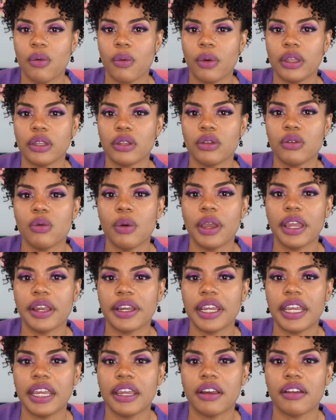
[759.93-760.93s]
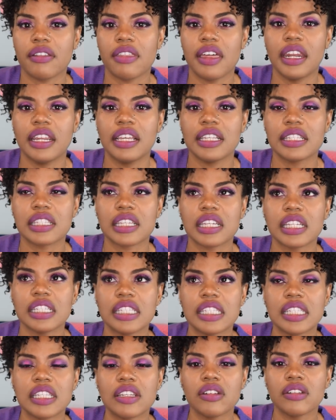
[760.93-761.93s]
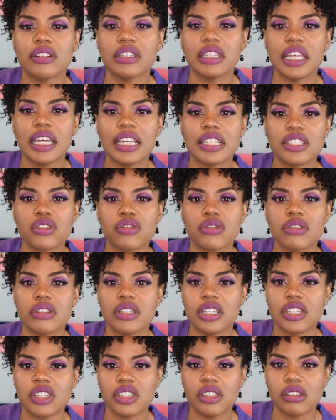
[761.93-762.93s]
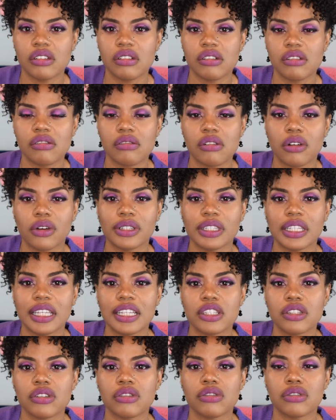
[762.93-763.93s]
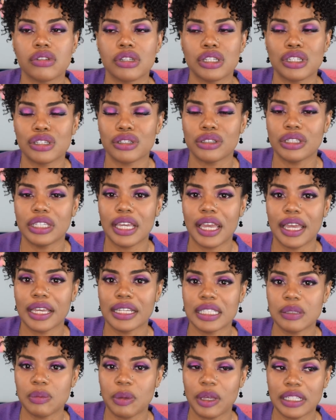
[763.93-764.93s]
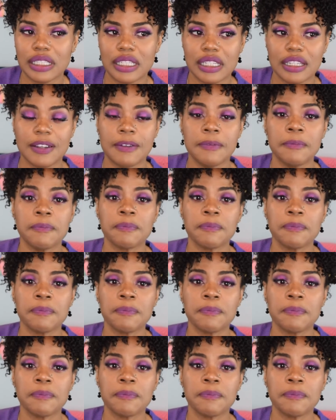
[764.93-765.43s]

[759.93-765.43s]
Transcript: when you wear hair that is considered less traditional or less traditionally expected